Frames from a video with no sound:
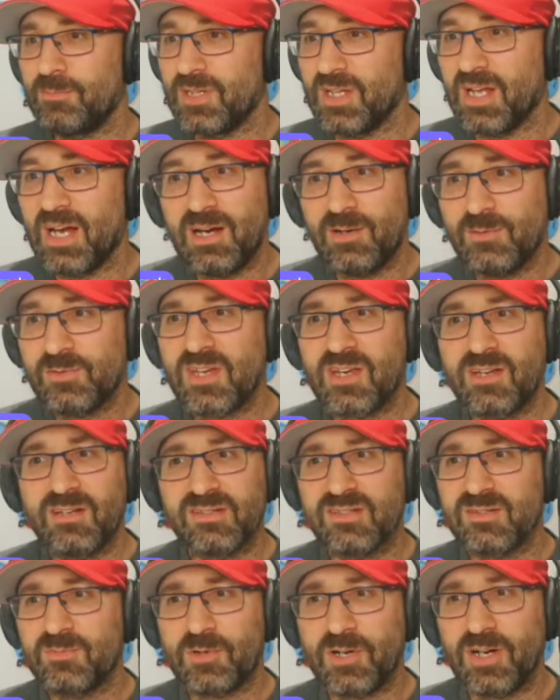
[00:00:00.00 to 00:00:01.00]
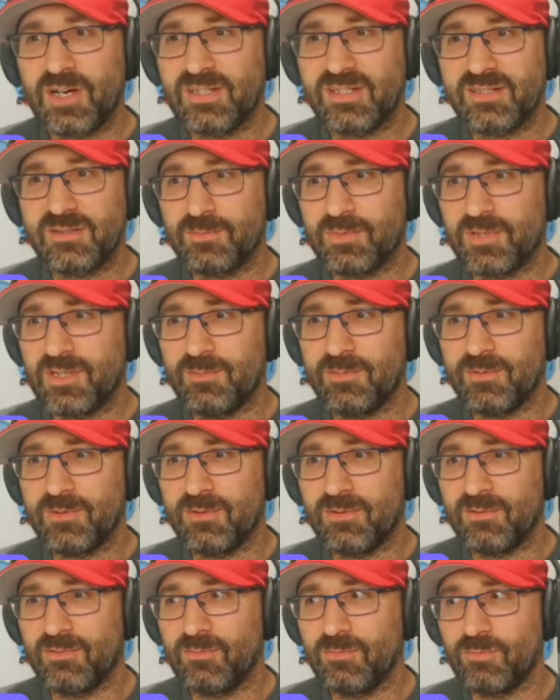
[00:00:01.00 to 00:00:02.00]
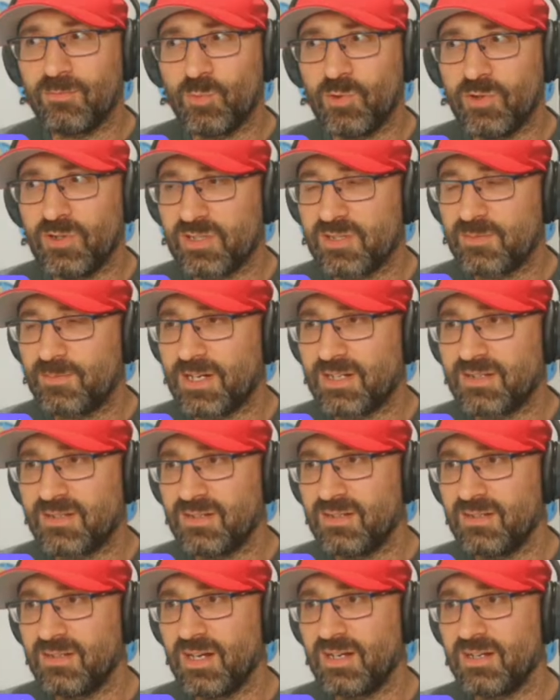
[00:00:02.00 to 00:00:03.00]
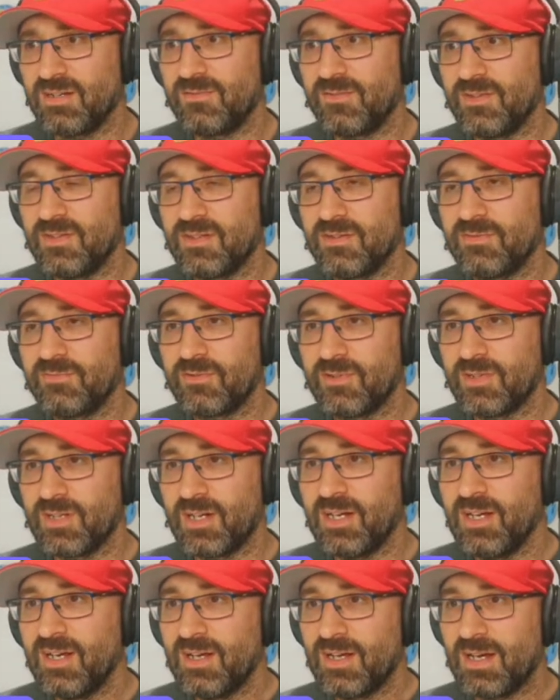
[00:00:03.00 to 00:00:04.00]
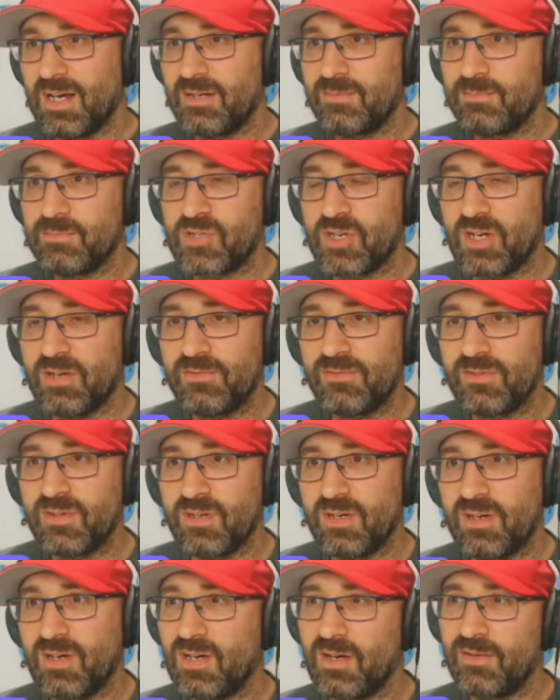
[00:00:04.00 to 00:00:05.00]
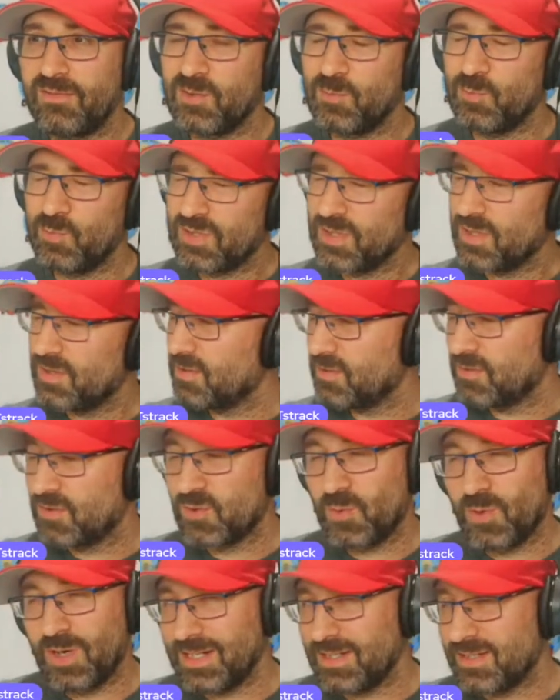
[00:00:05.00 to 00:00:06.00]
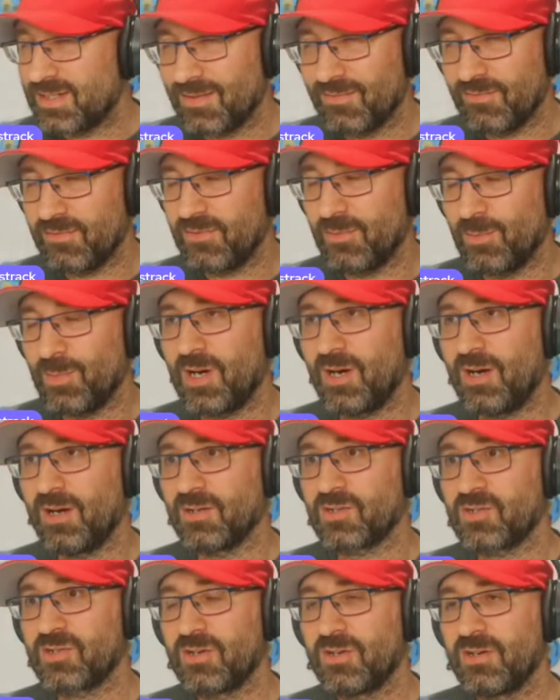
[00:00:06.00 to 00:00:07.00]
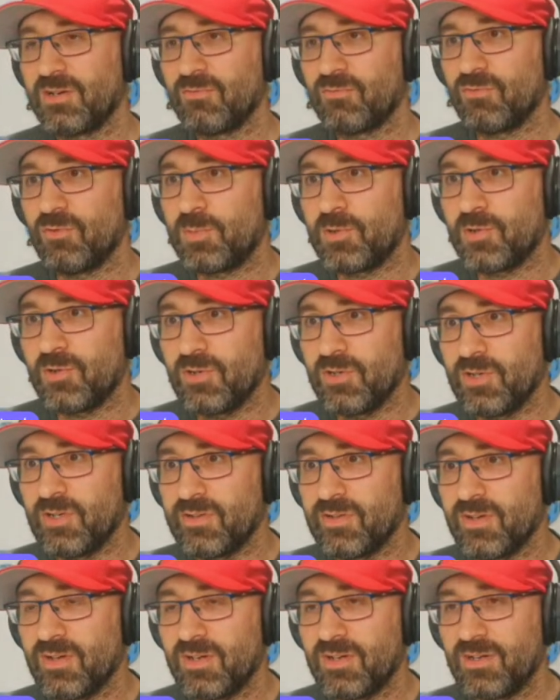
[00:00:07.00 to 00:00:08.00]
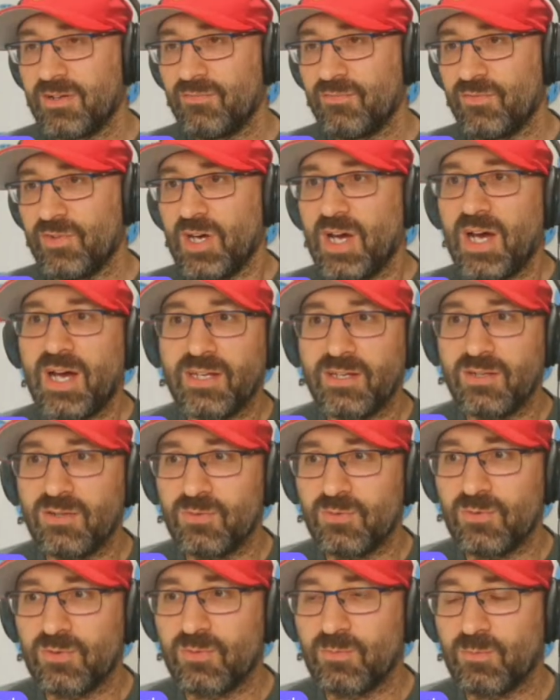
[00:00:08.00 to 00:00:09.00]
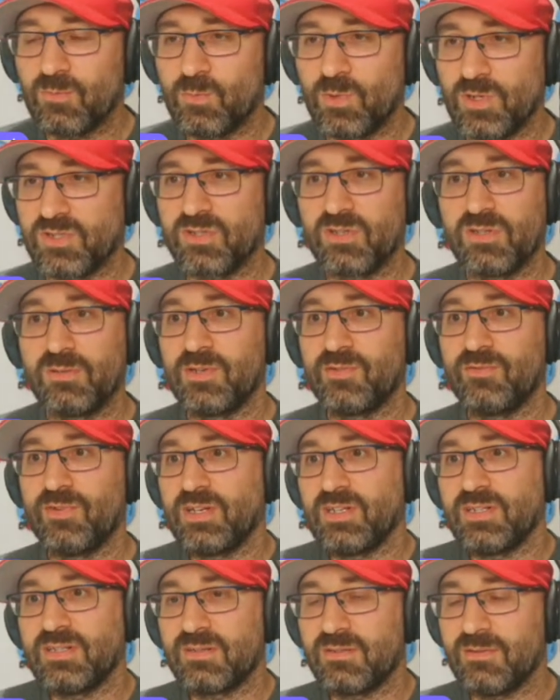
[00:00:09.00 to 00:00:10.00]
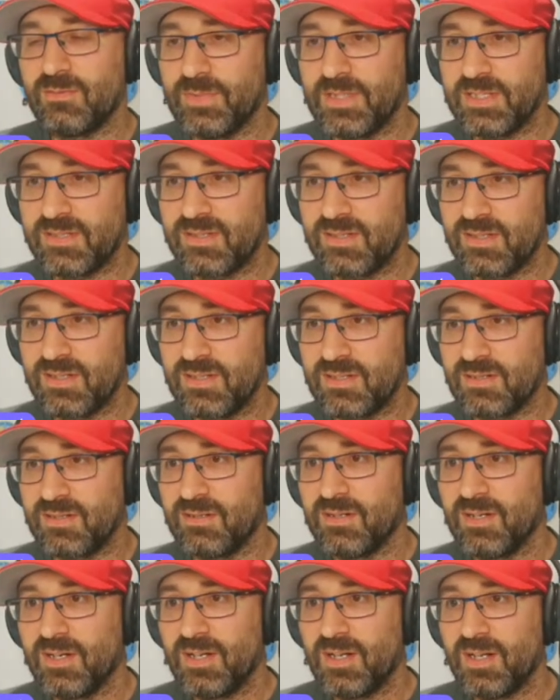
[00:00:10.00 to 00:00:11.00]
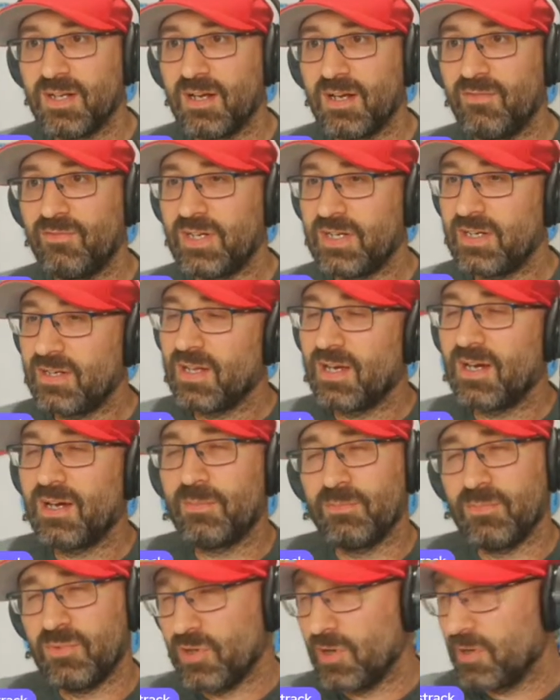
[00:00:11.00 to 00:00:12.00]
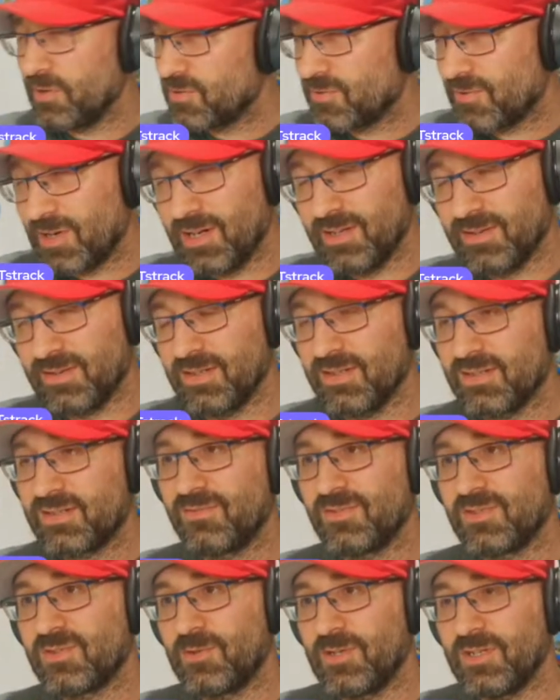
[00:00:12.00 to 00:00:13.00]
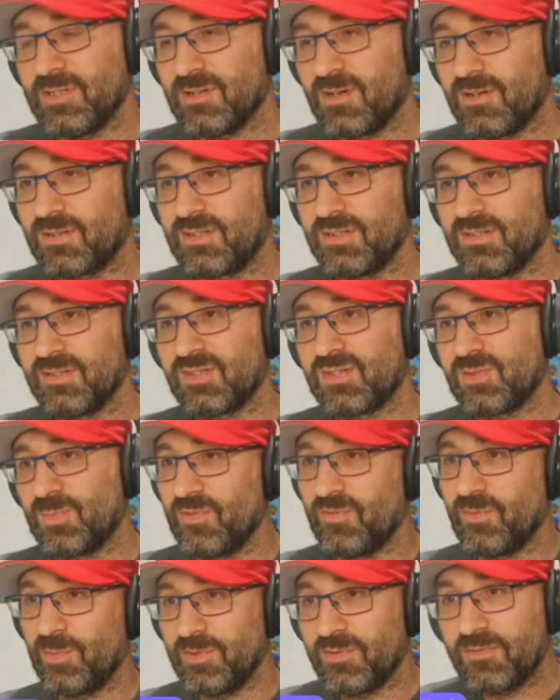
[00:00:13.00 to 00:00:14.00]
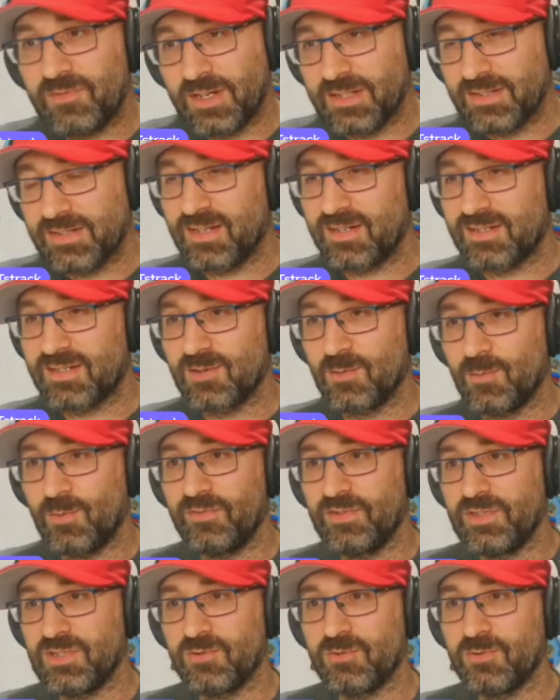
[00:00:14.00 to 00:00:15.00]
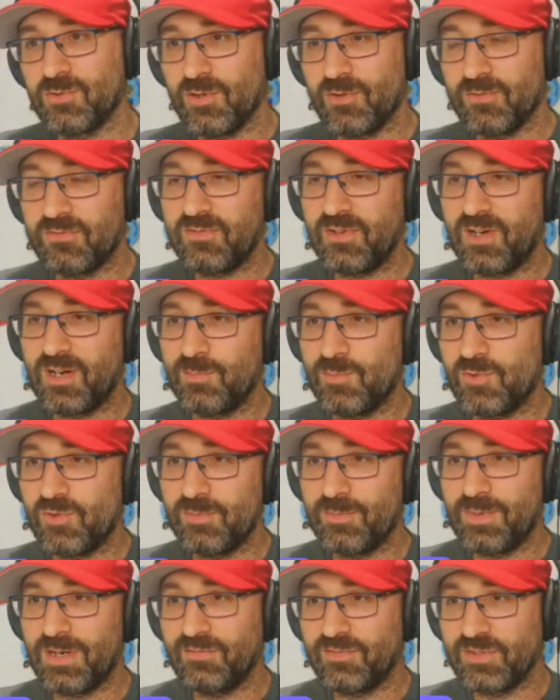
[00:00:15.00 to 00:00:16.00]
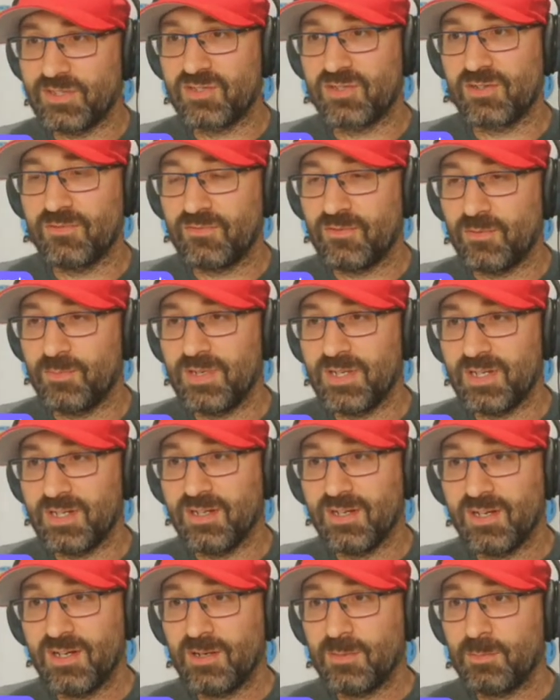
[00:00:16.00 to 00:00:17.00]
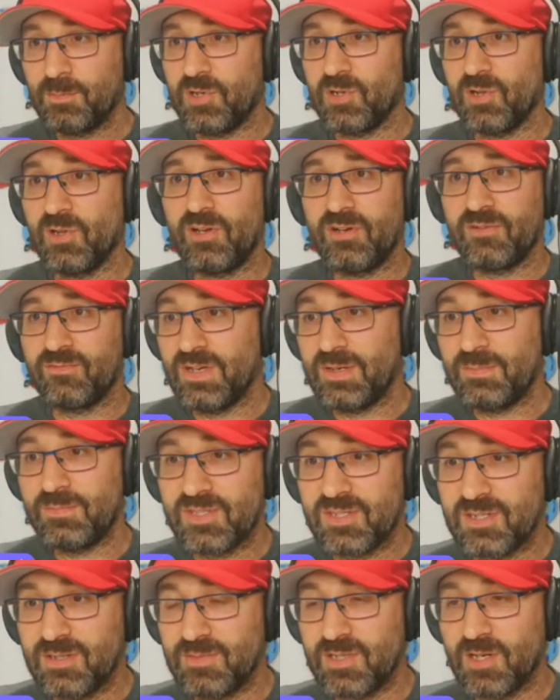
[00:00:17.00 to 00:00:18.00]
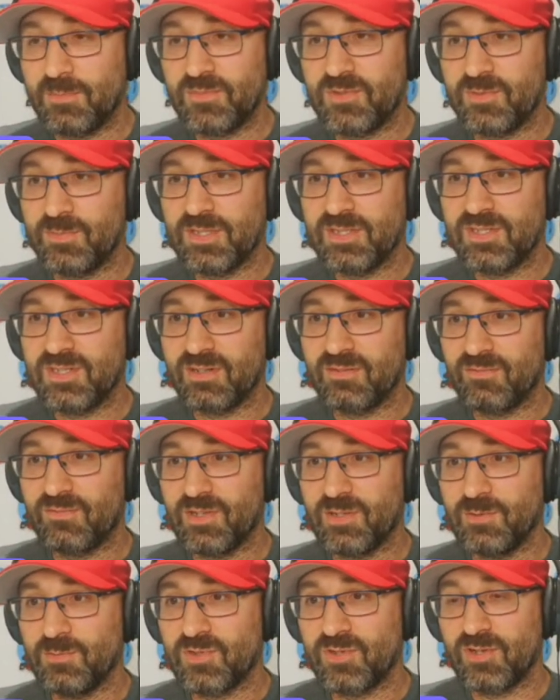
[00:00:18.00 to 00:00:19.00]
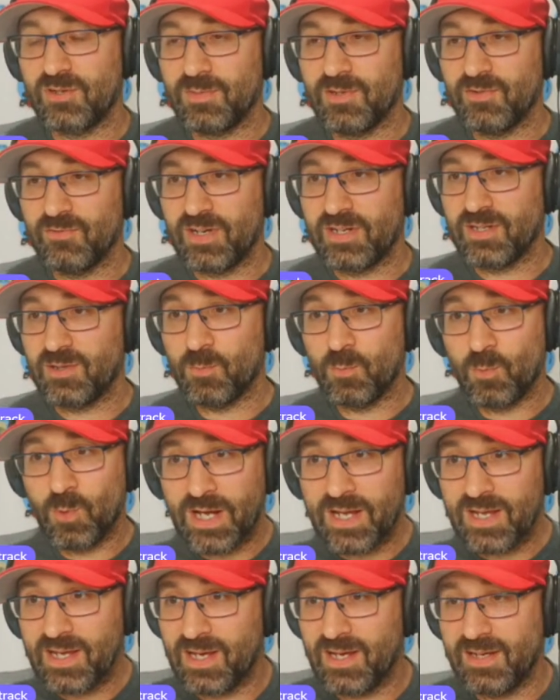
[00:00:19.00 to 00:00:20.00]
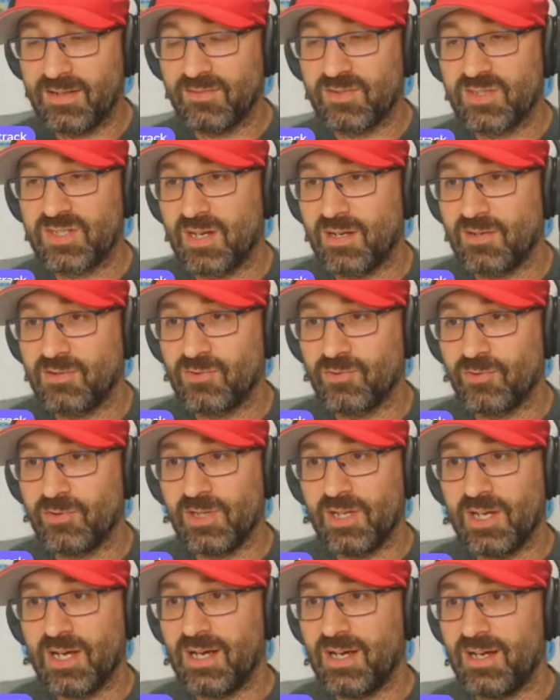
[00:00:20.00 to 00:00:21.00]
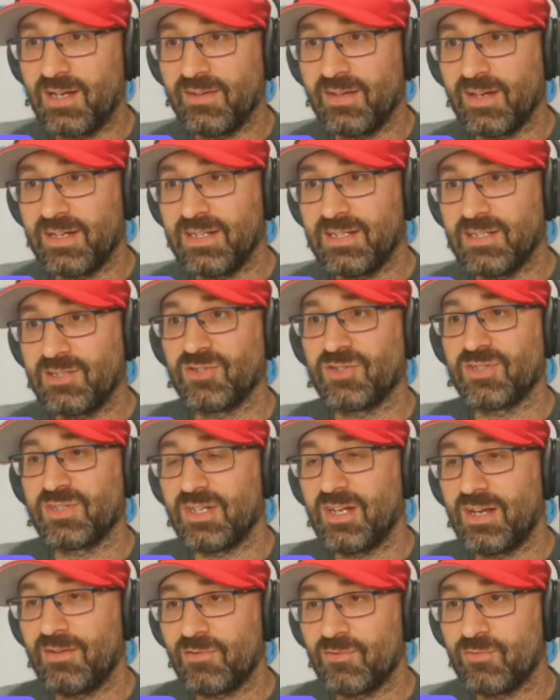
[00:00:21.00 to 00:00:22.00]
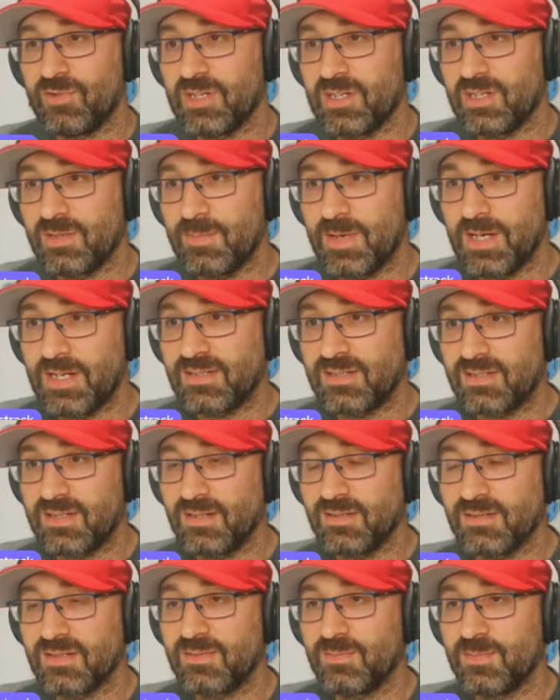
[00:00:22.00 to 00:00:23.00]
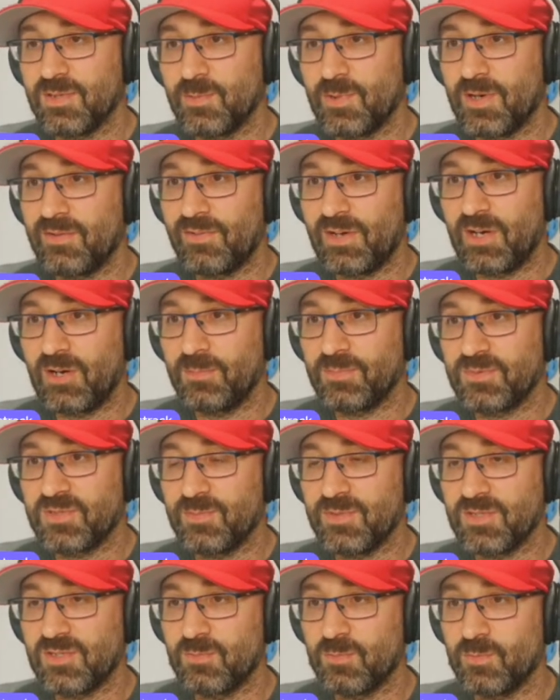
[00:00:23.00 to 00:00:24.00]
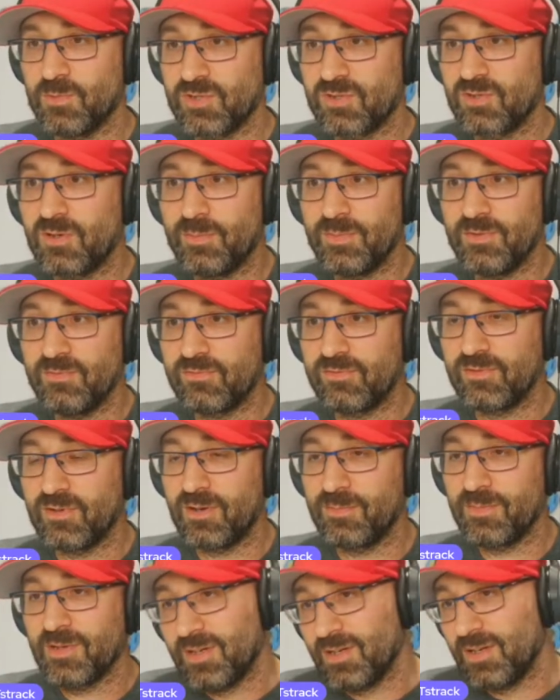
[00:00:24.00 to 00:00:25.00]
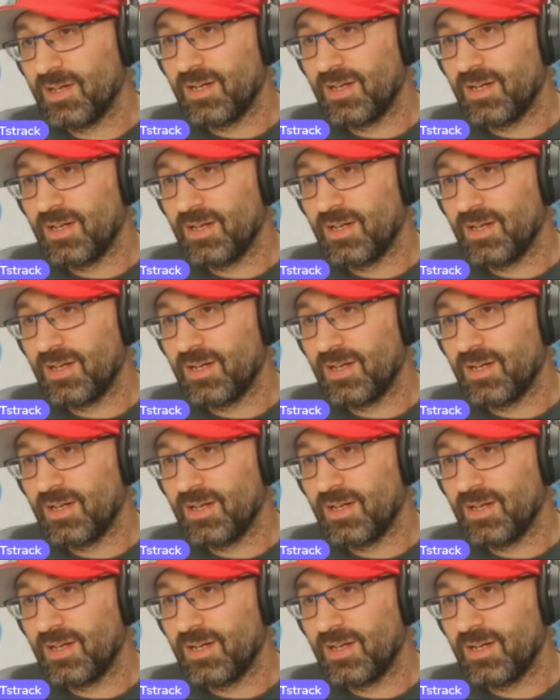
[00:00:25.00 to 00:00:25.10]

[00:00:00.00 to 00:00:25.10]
But like, I was kind of surprised that people were expecting anything different. Like Adam Schefter, I think it was 27th of March, reported that Ayuk wasn't going to be ready till mid-season. And then, like, I'm not trying to diss for Twitter doctors. Some of them are fantastic at what they do and know far more of this stuff than me. But a lot of them seemed optimistic that he was going to be ready way ahead of schedule. And it just never really made sense to me where that optimism was coming from.